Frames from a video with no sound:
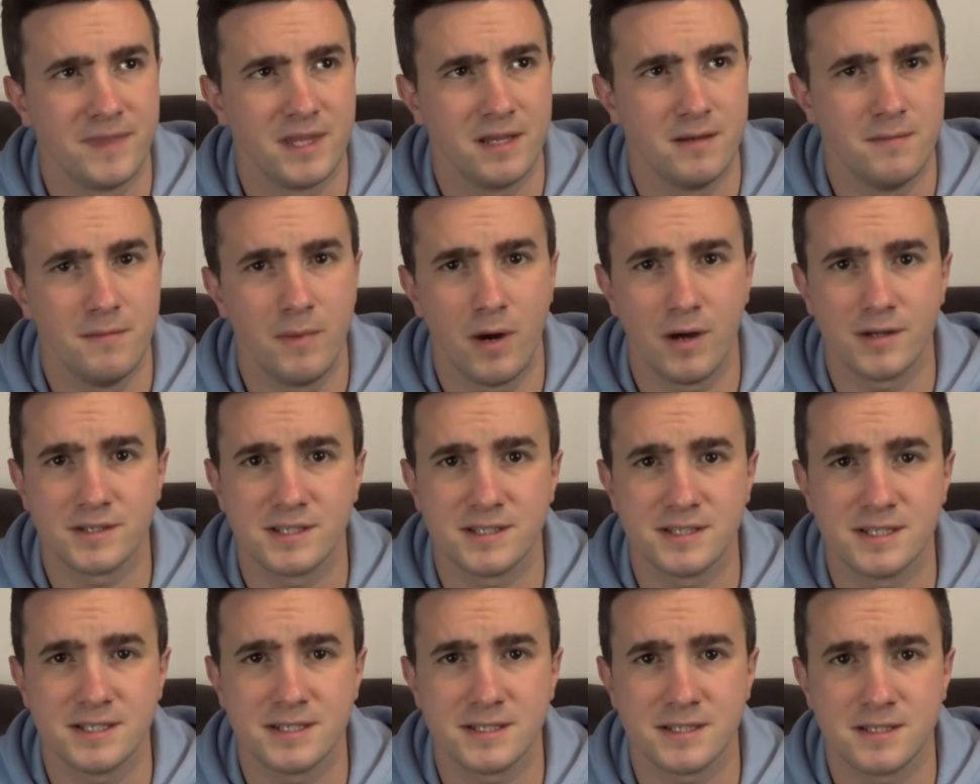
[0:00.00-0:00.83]
Master
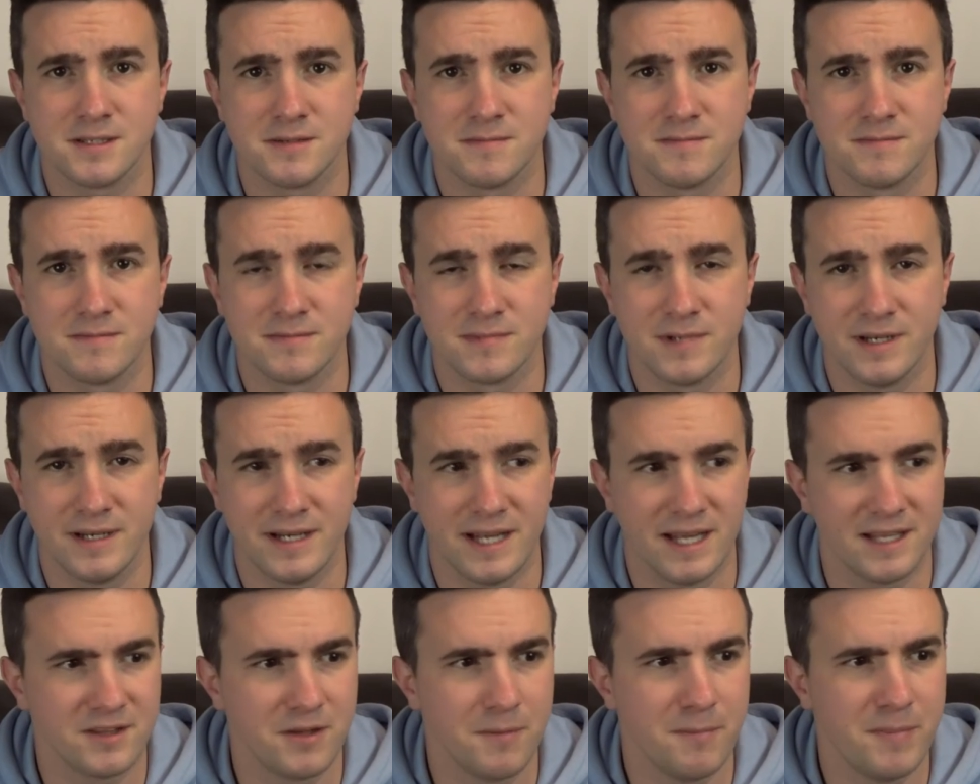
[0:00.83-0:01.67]
System, and it
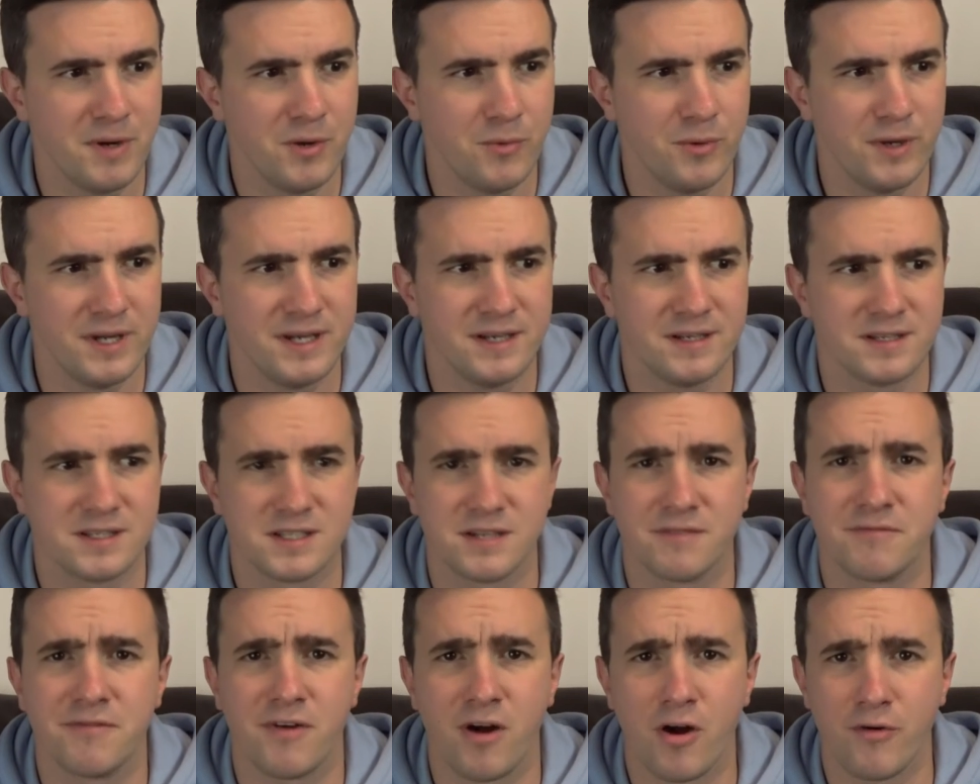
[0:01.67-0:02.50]
had the built-in
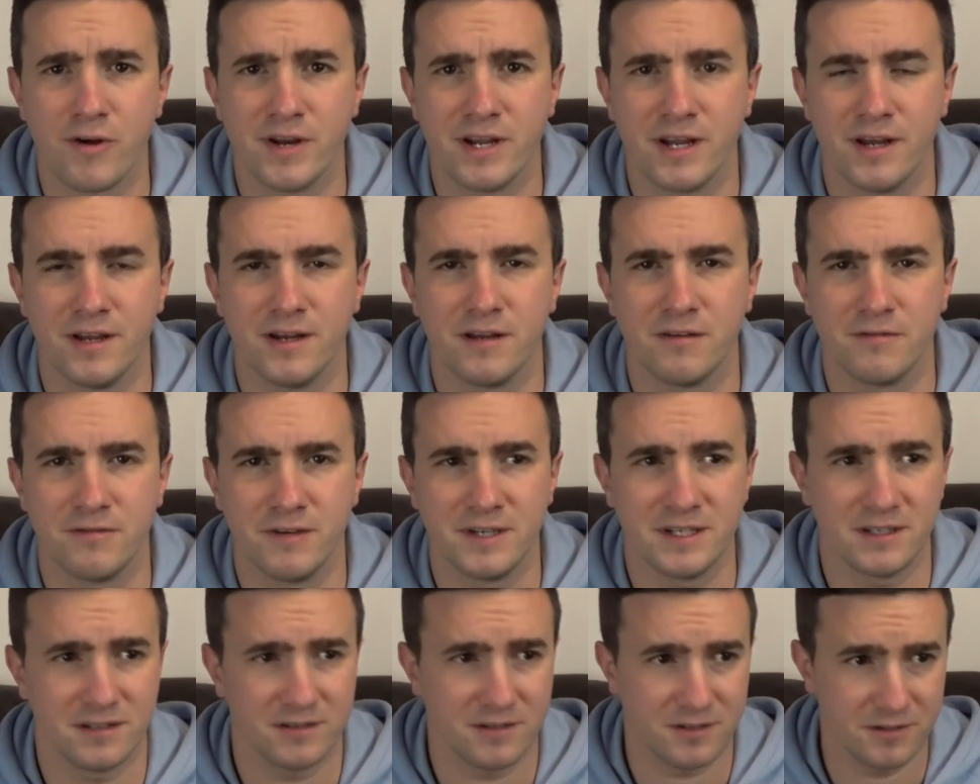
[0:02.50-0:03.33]
Safari Hunt, I
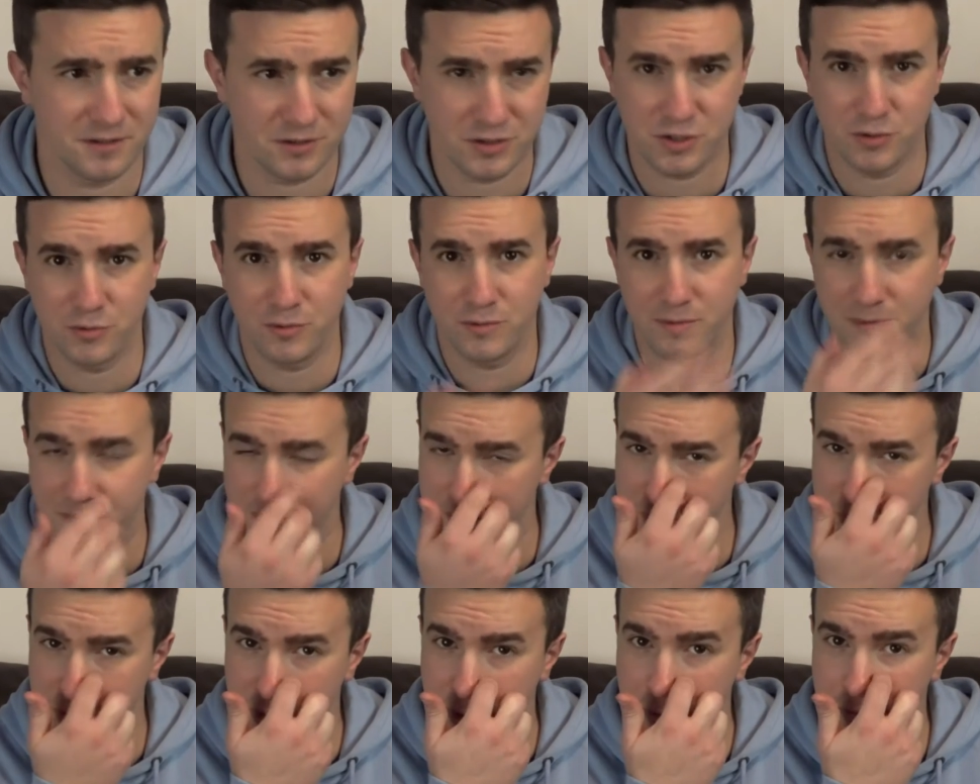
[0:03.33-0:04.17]
think, like the shoot
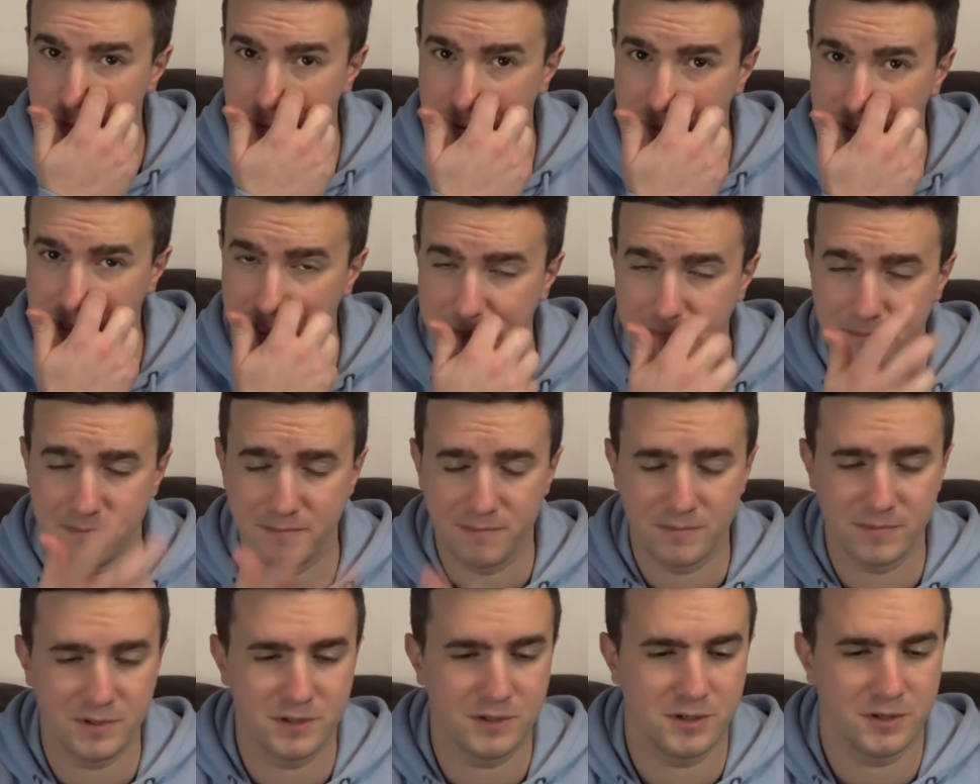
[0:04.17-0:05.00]
'em game.
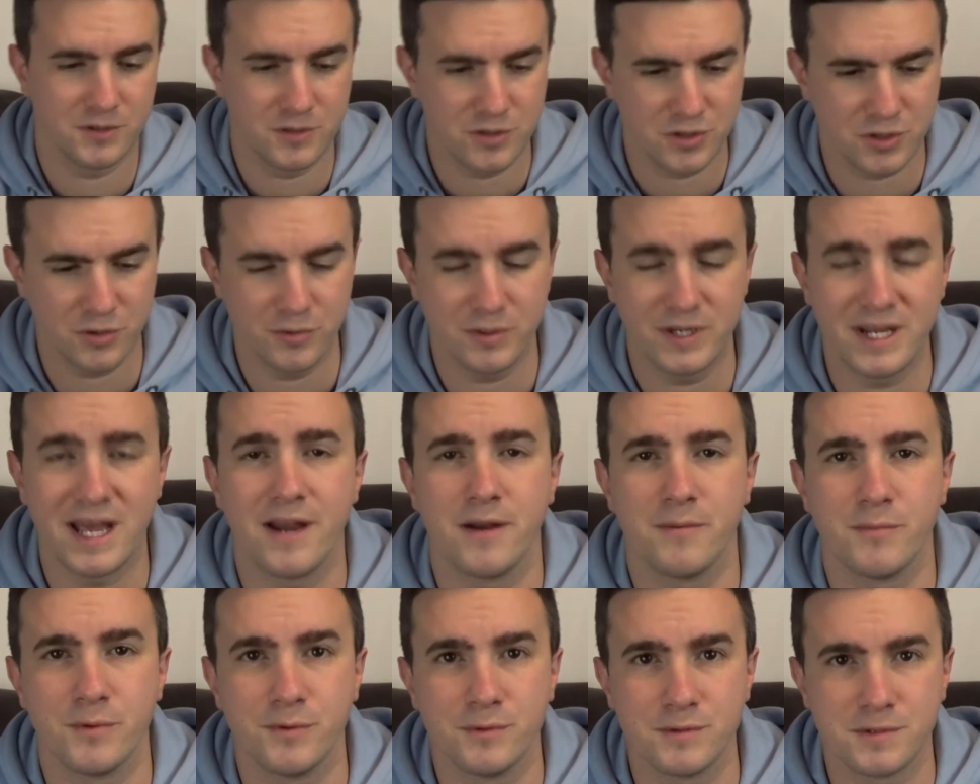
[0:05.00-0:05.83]
You can shoot the
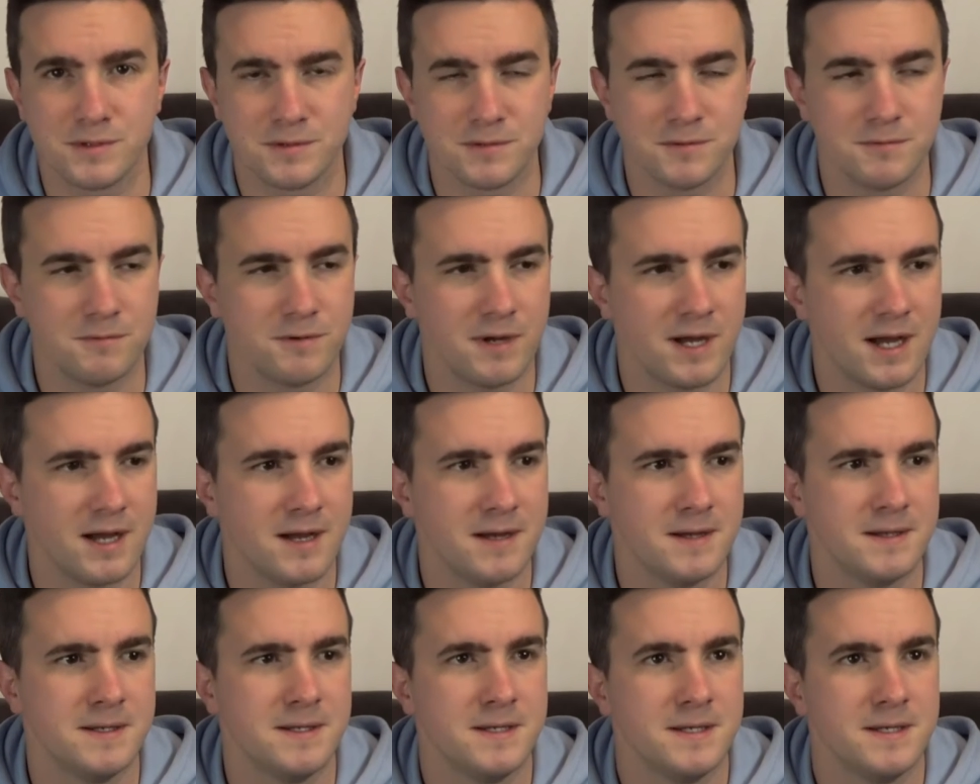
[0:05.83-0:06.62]
animals and all that.